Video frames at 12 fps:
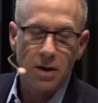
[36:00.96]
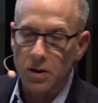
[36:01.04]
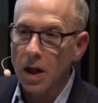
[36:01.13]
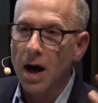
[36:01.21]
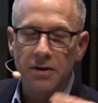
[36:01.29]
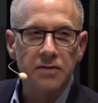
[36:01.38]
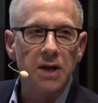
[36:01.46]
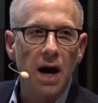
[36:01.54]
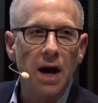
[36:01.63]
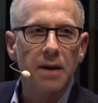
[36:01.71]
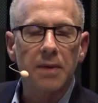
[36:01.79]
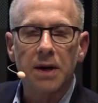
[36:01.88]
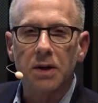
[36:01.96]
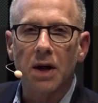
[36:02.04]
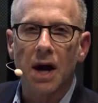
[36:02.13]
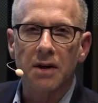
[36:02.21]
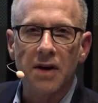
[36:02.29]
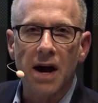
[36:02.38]
a lot of time and a
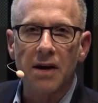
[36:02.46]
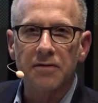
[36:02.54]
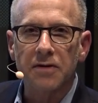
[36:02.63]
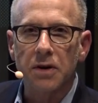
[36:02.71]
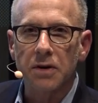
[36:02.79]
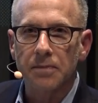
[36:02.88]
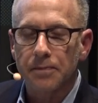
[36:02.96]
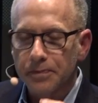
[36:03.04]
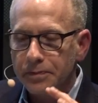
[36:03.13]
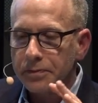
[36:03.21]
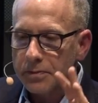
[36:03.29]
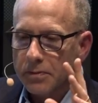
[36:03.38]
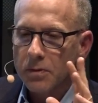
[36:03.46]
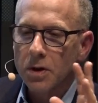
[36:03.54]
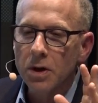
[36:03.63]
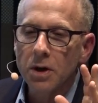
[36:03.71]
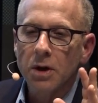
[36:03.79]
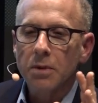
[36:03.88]
lot of effort
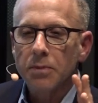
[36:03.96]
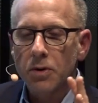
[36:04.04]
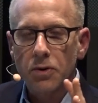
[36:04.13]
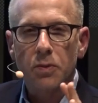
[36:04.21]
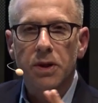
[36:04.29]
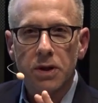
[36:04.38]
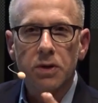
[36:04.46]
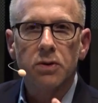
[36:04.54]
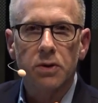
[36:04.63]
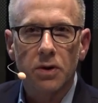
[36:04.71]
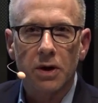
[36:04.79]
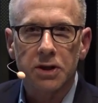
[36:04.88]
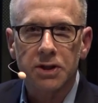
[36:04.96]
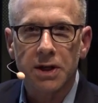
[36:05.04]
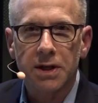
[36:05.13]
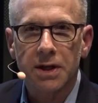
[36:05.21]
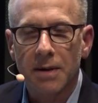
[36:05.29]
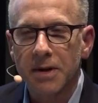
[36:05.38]
both within New York
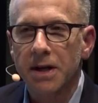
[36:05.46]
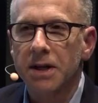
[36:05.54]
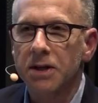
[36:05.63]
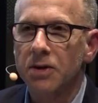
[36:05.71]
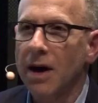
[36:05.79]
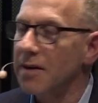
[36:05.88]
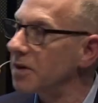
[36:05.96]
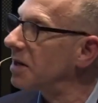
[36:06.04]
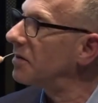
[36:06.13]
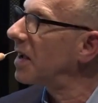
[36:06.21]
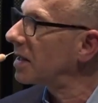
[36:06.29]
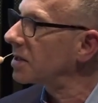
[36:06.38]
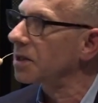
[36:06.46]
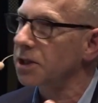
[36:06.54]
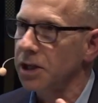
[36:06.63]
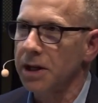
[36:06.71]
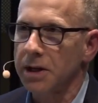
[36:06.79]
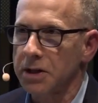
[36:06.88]
City, I mean, you have an
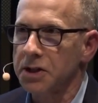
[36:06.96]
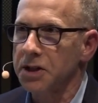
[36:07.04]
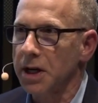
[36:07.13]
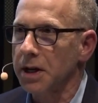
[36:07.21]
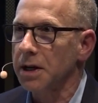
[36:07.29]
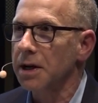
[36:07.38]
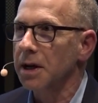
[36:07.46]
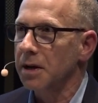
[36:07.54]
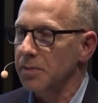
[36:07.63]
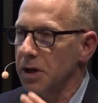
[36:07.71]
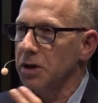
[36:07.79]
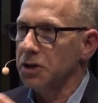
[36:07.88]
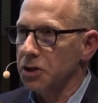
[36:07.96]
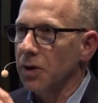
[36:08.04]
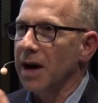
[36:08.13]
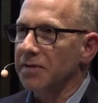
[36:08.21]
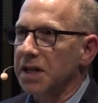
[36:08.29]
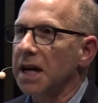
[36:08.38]
advantage in a city because you
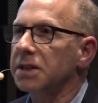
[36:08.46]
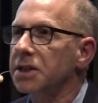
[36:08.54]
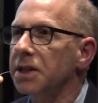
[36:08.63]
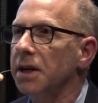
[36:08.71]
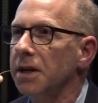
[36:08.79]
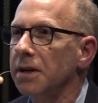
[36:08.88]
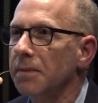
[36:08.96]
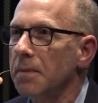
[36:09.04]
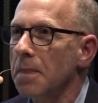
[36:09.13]
have density.